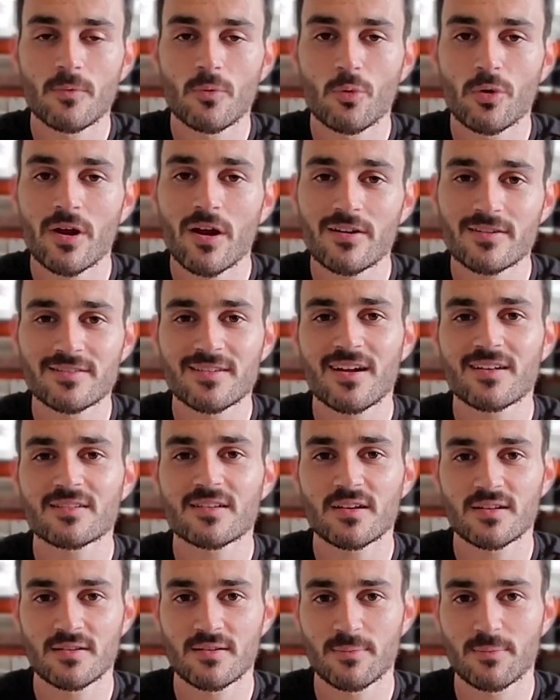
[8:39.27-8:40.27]
we are
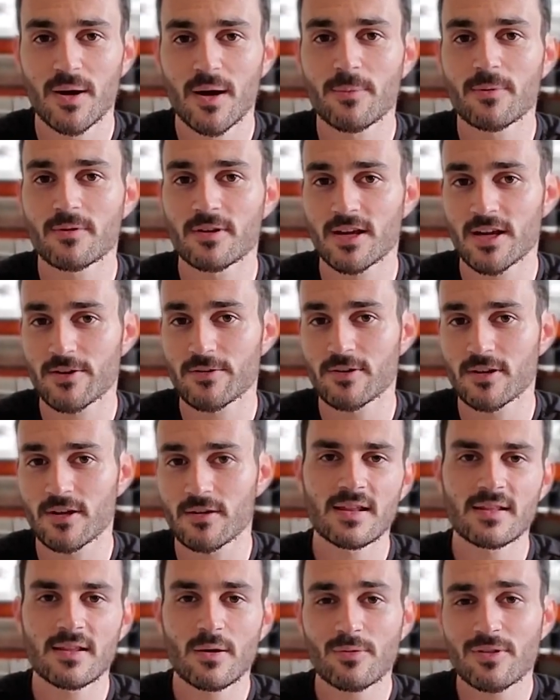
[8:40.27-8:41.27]
not in the bubble
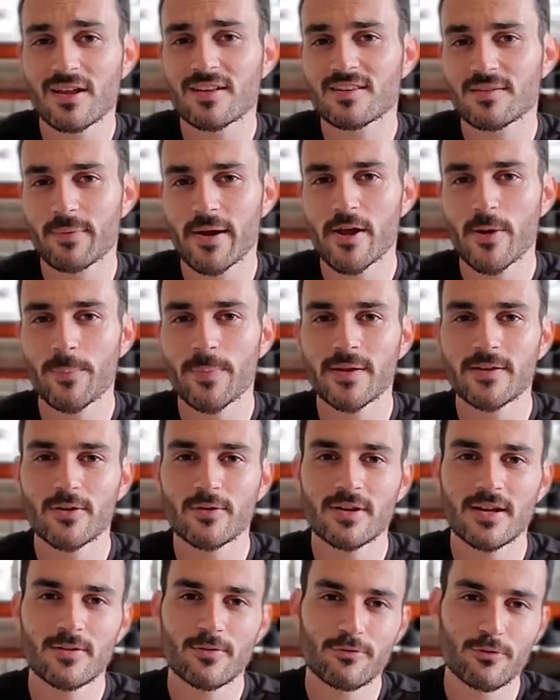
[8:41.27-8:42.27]
area. Now that's my
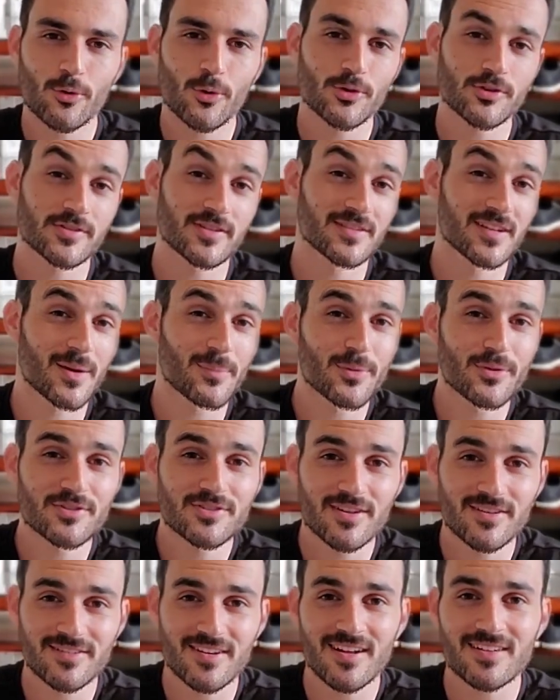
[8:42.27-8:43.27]
opinion, and of course the
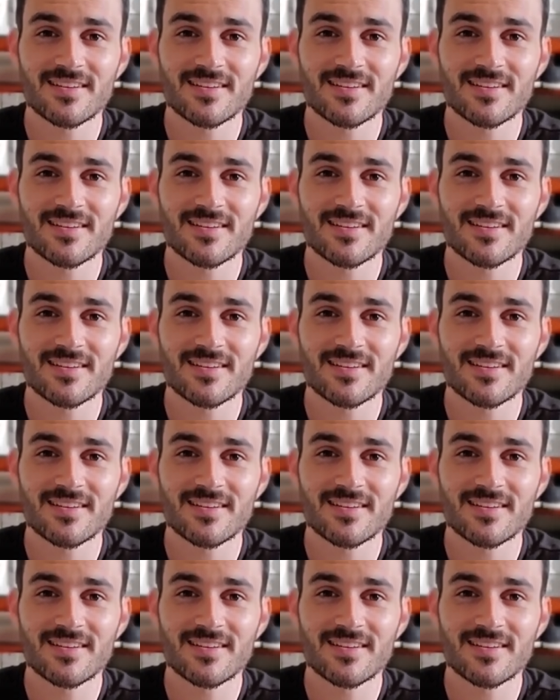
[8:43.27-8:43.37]
numbers are not